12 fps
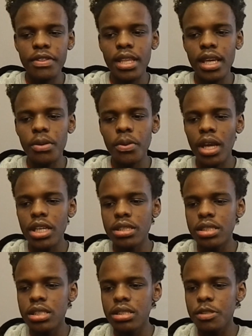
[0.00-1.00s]
thing where I
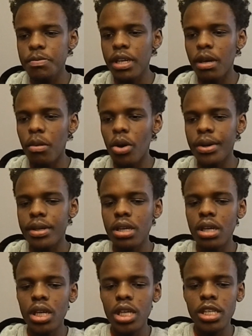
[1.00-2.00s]
just speak about
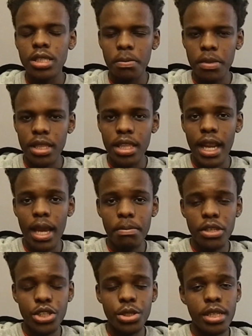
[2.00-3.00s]
something that
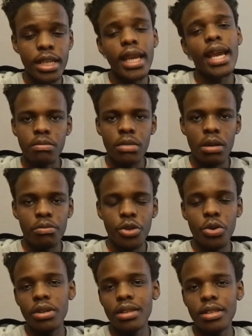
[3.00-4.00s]
happened today. I'm
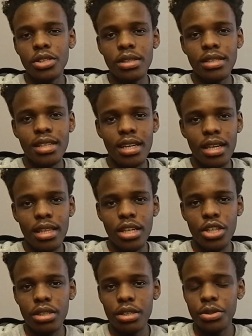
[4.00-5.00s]
recording this on
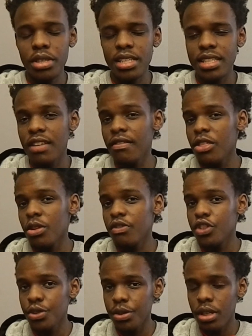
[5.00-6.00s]
Saturday, the 27th of
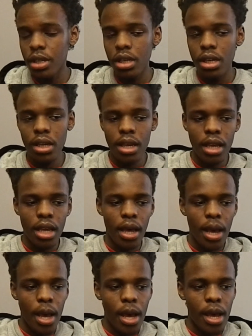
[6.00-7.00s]
June.
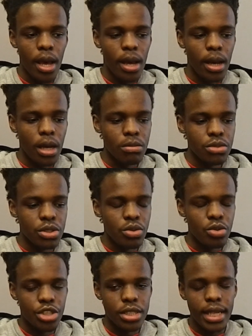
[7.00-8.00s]
So
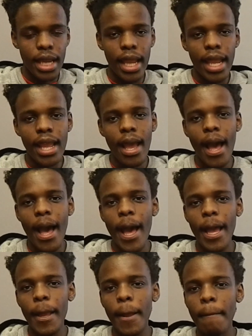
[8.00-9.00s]
today
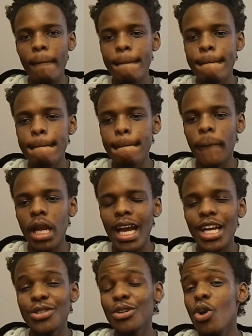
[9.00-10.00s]
I
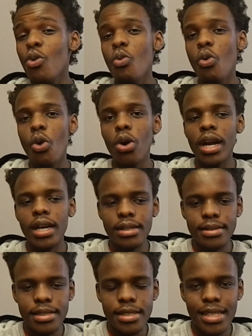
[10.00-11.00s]
took a walk
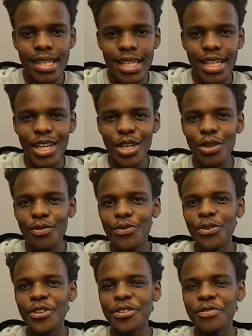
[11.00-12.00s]

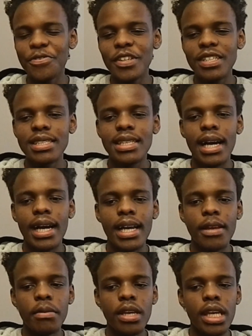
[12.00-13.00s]
for the first time